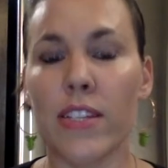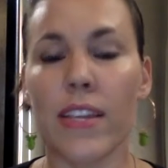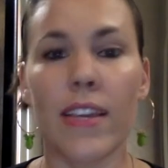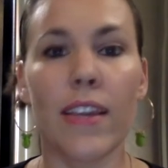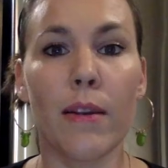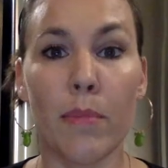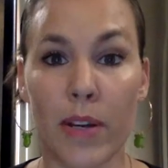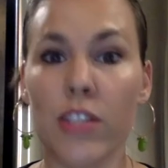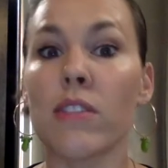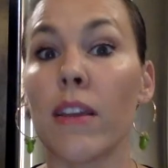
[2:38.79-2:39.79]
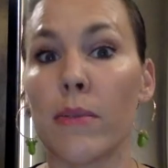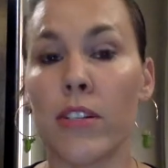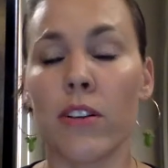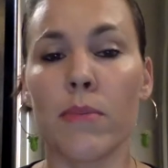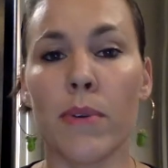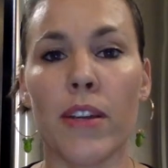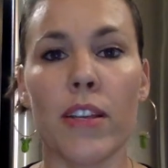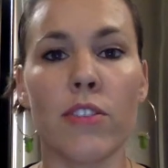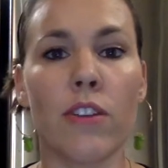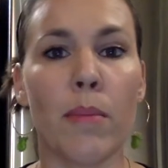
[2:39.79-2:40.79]
I can get a bunch, like we talked about
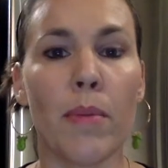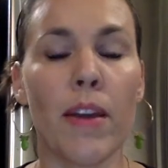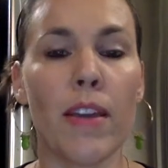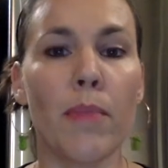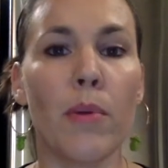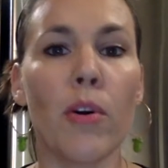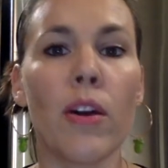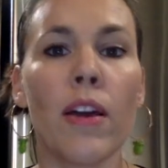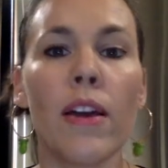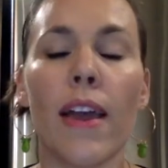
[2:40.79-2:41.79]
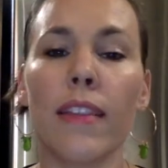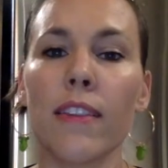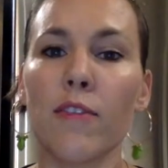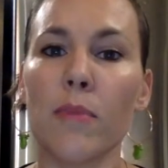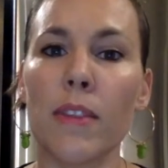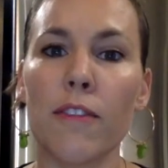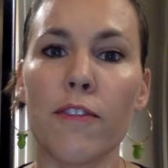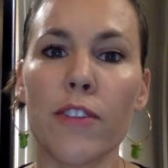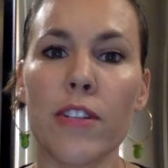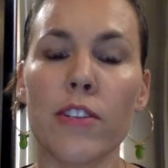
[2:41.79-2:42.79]
yesterday, buying in bulk and leave them in the
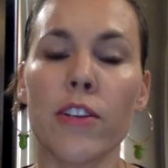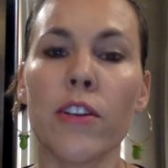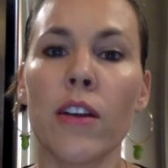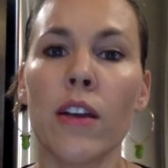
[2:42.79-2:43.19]
freezer.